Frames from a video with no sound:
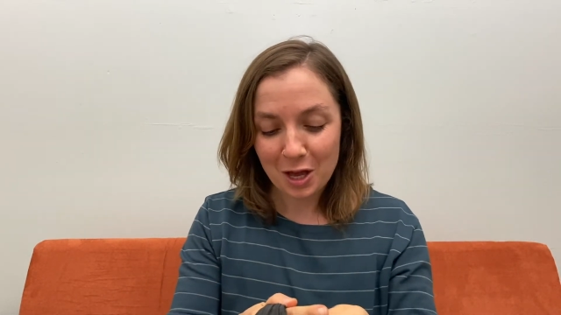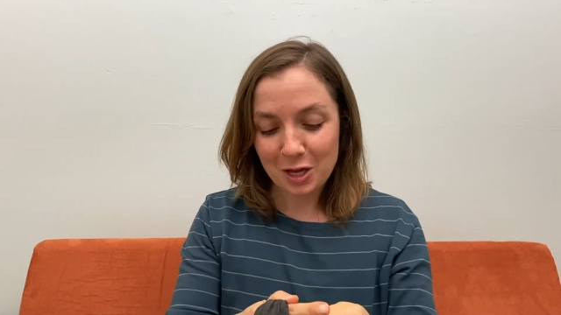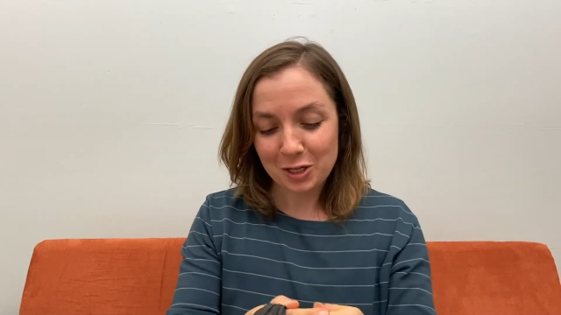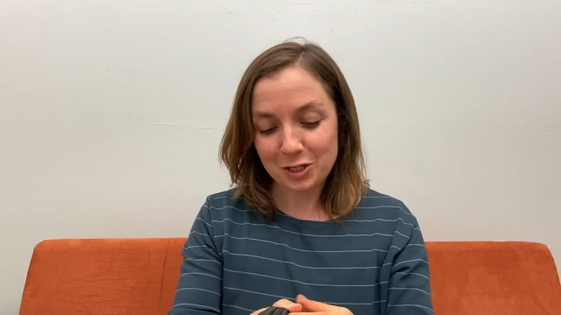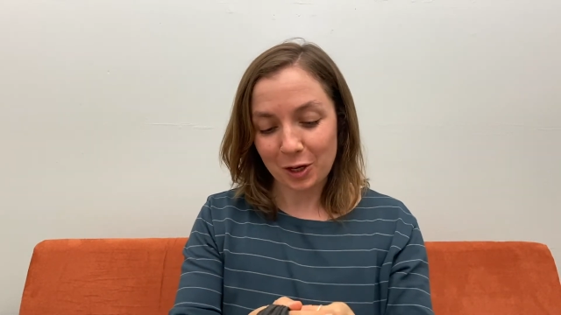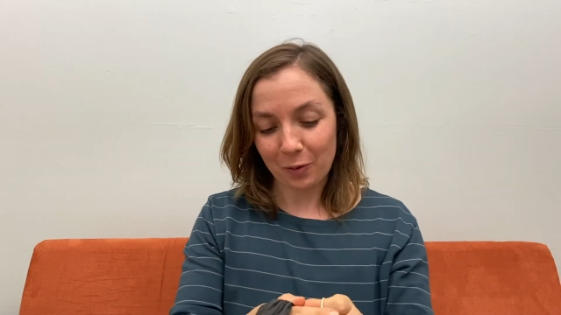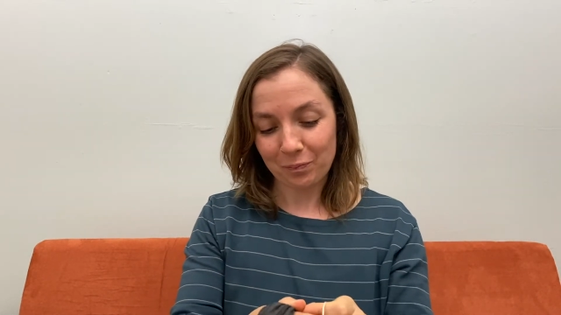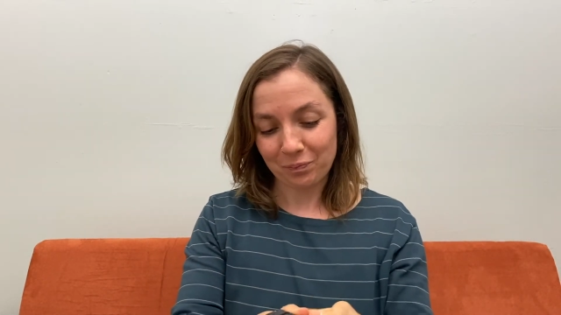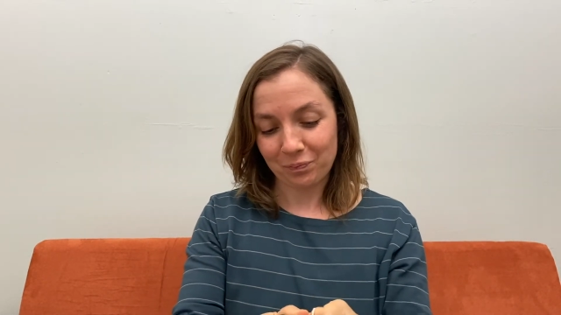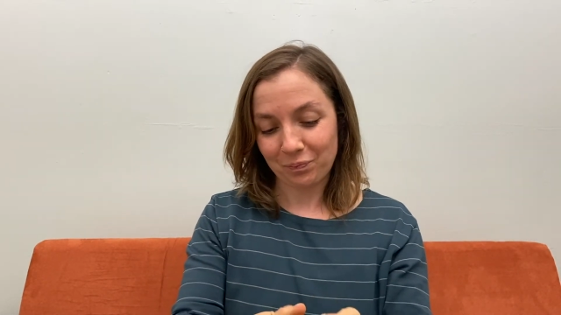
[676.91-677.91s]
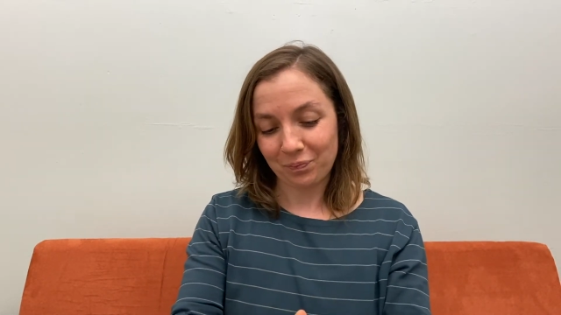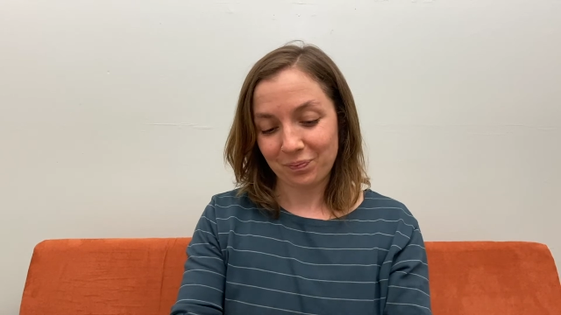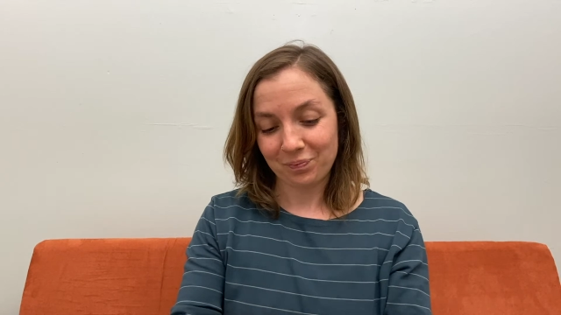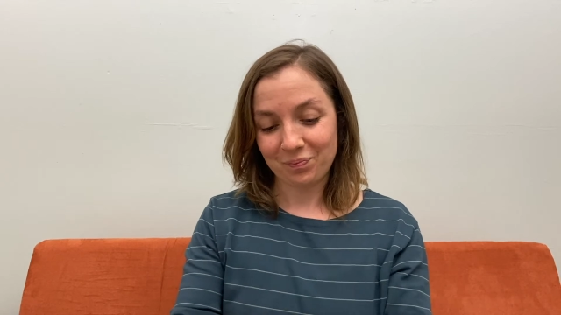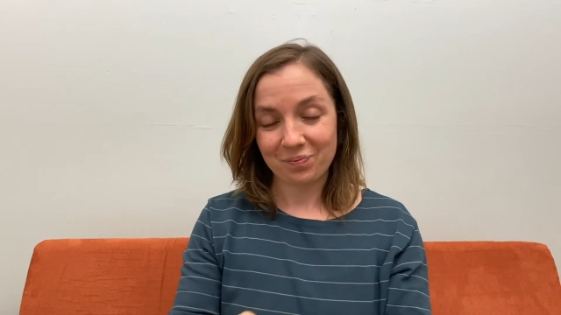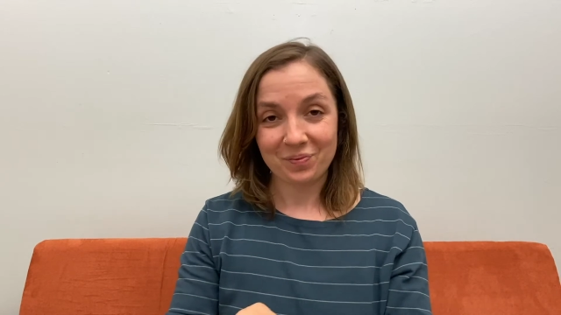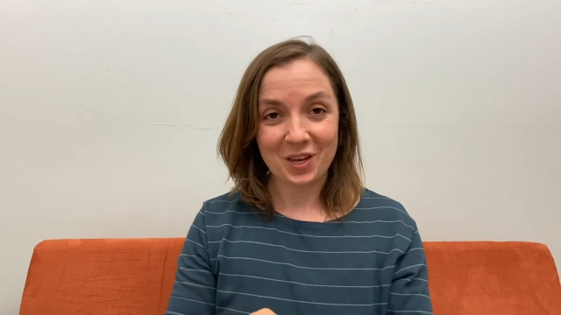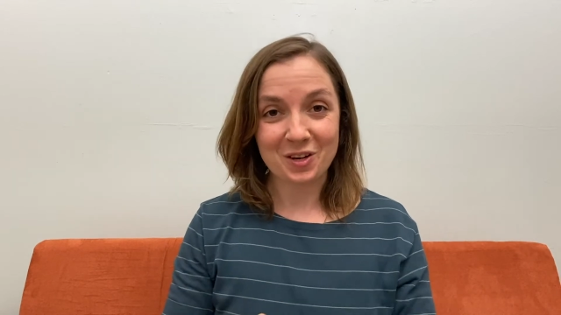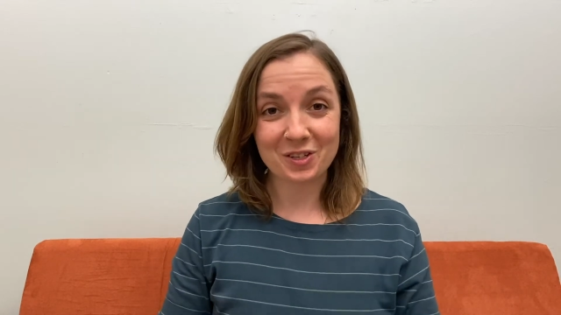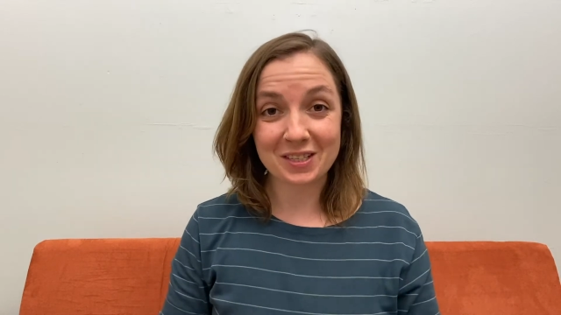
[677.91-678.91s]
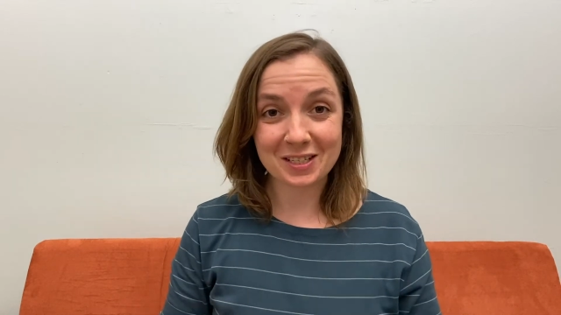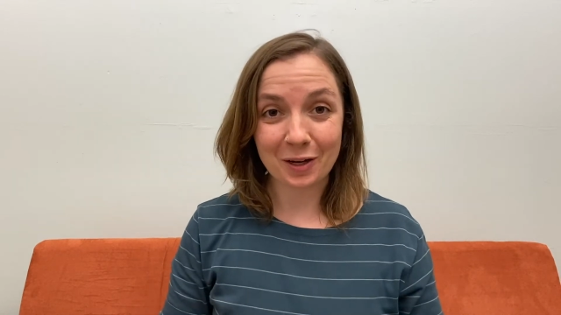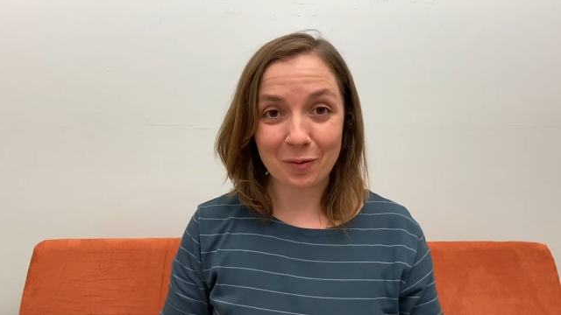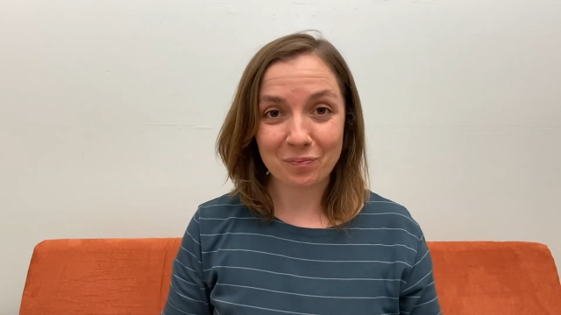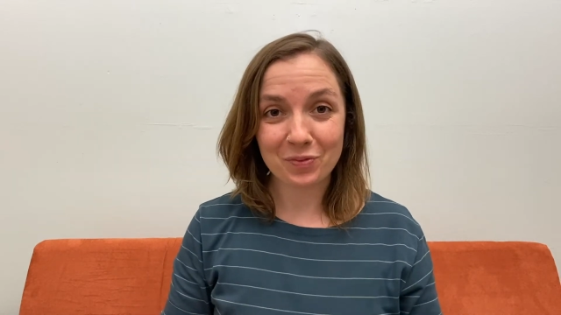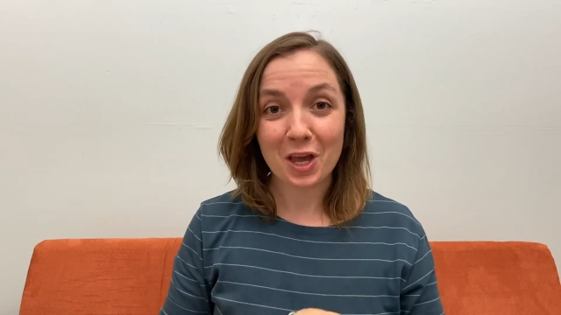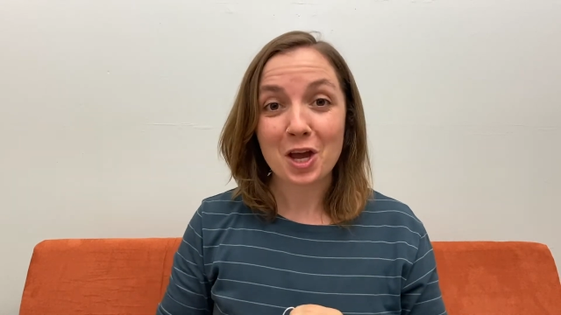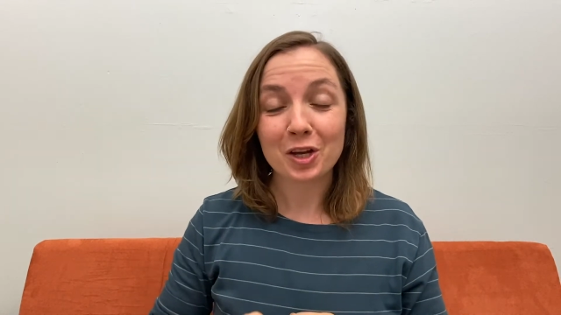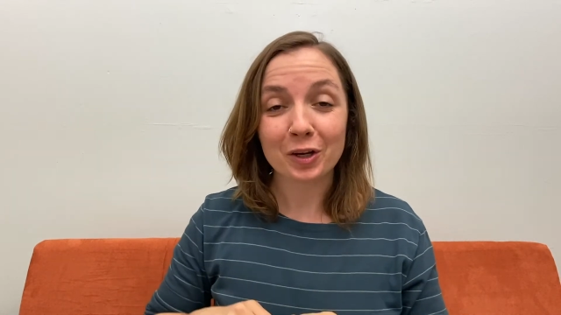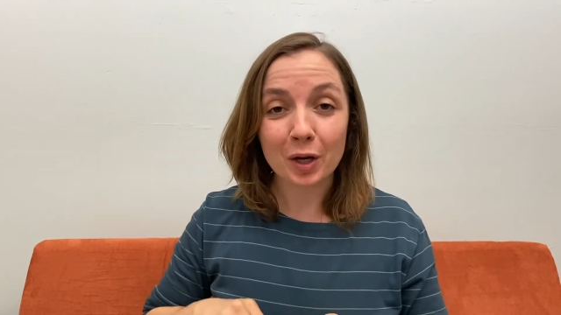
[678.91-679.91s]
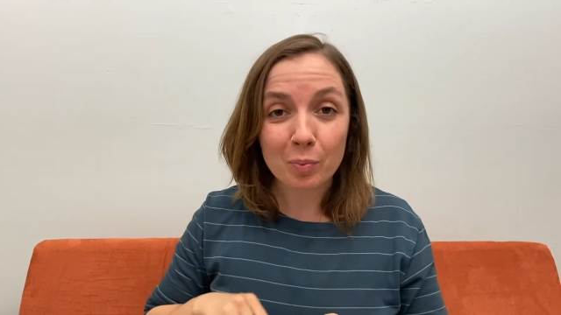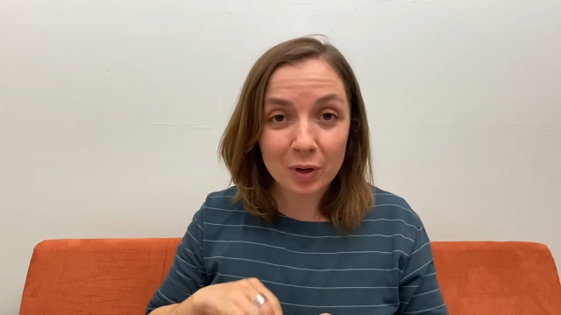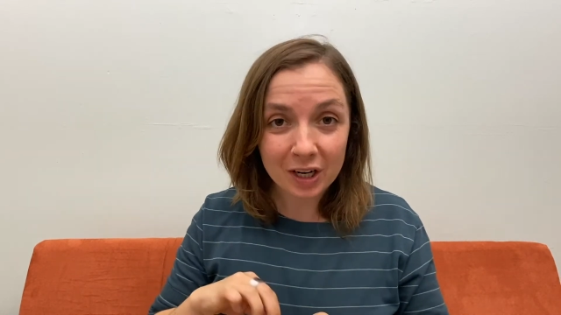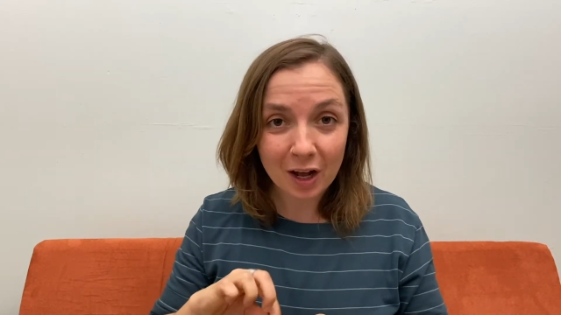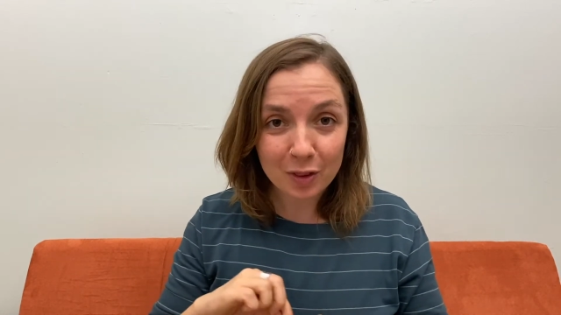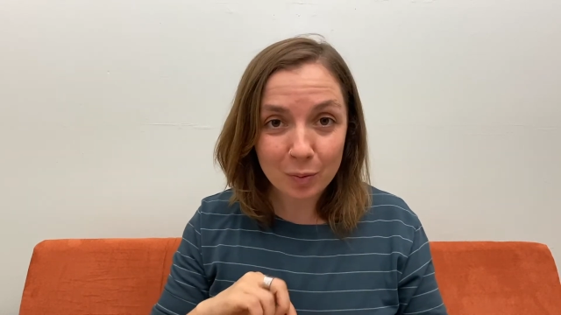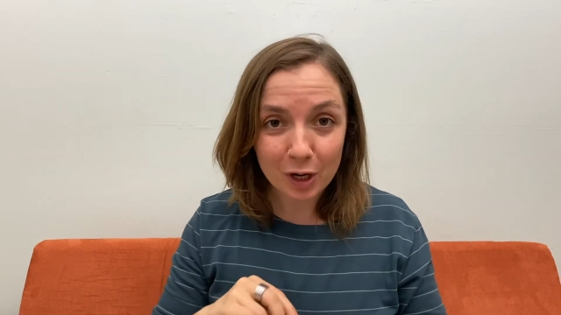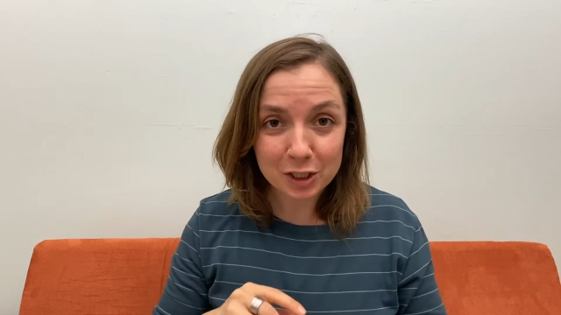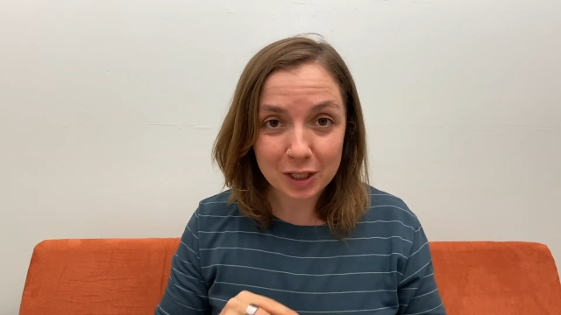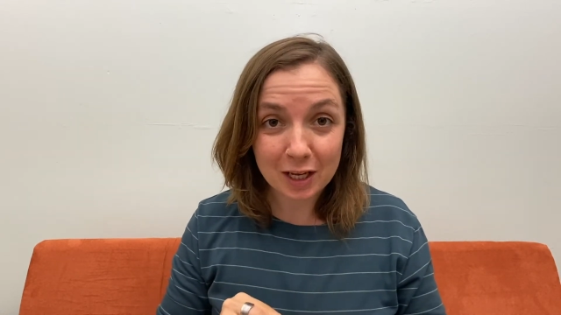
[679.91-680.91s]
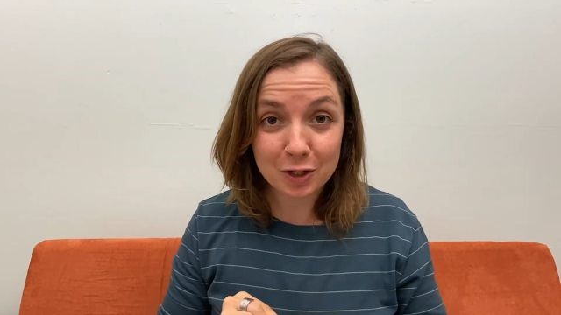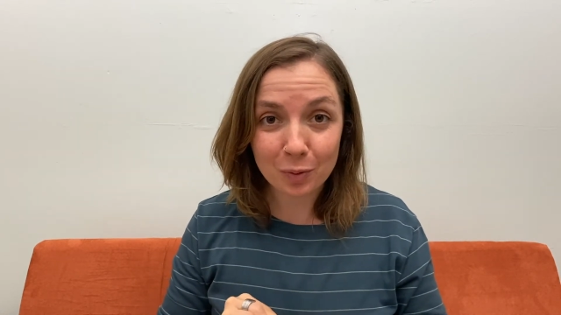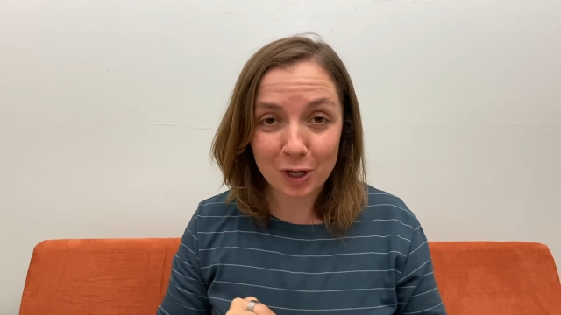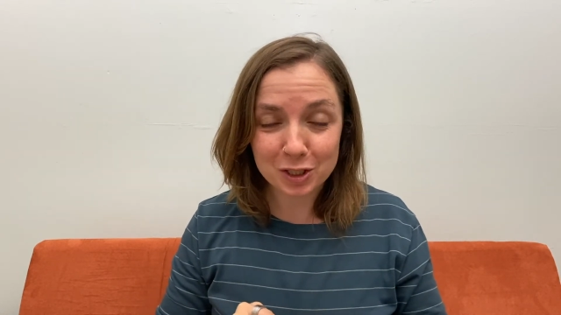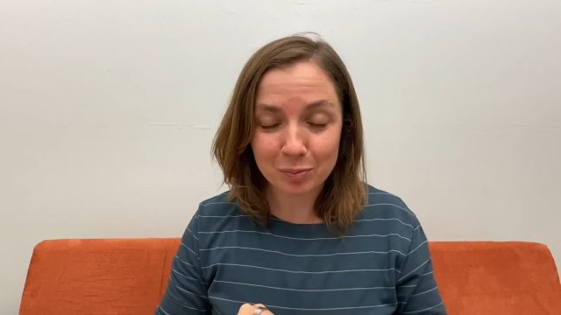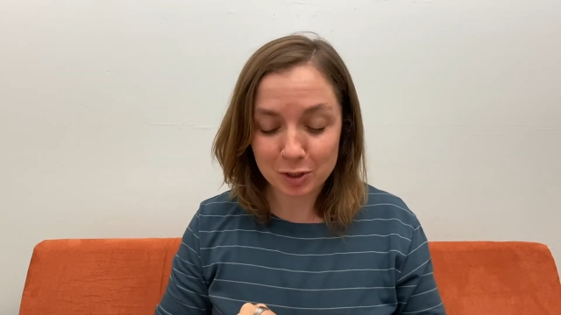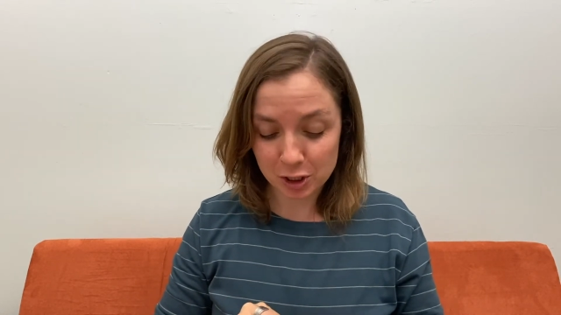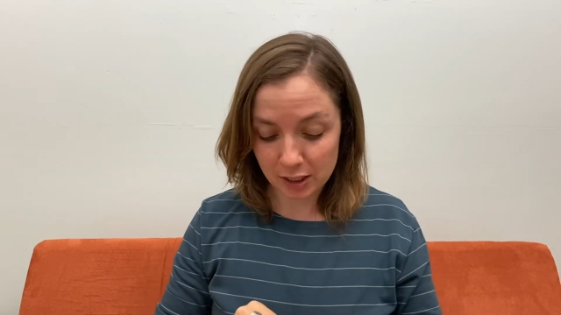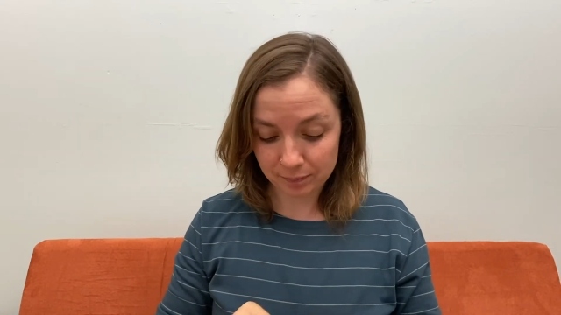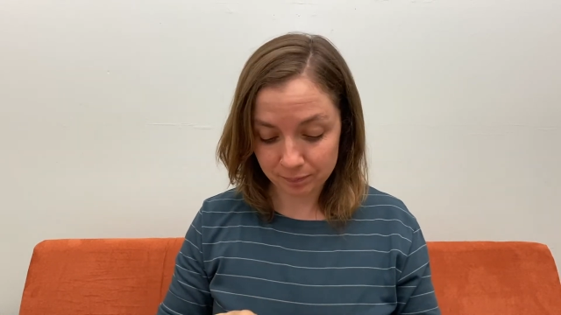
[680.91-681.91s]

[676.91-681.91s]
So here's the deal. You're going to put it on the in your washing machine.